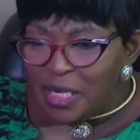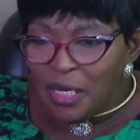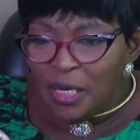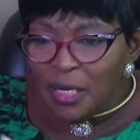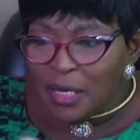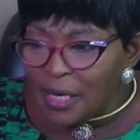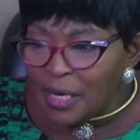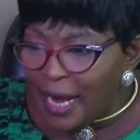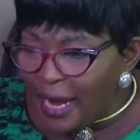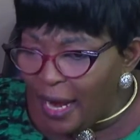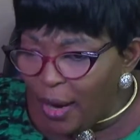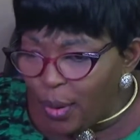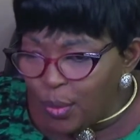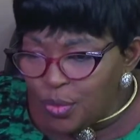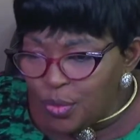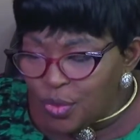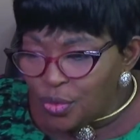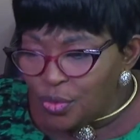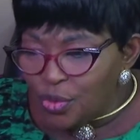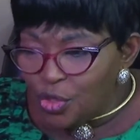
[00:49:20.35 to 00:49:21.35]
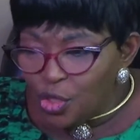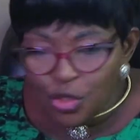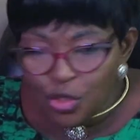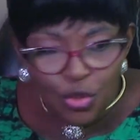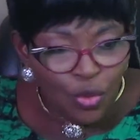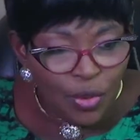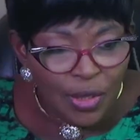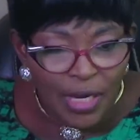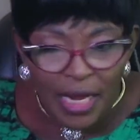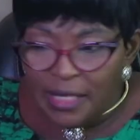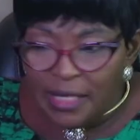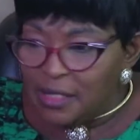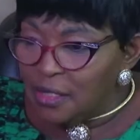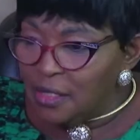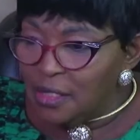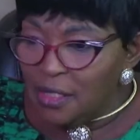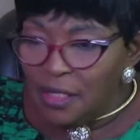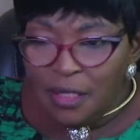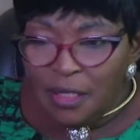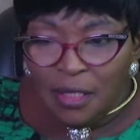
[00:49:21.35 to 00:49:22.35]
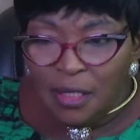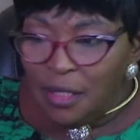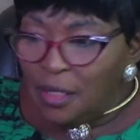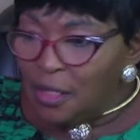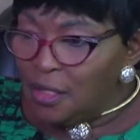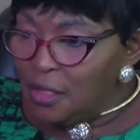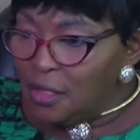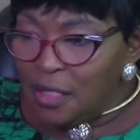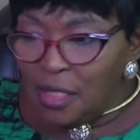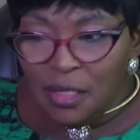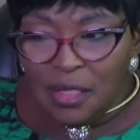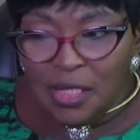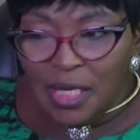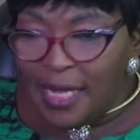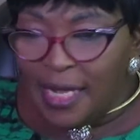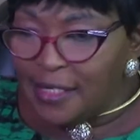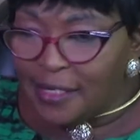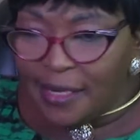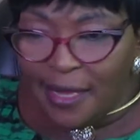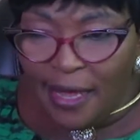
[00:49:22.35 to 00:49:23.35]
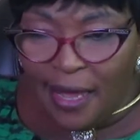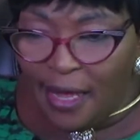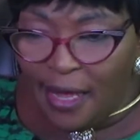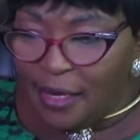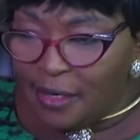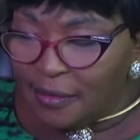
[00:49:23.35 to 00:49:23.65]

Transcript: Cry out. Just know that danger is here.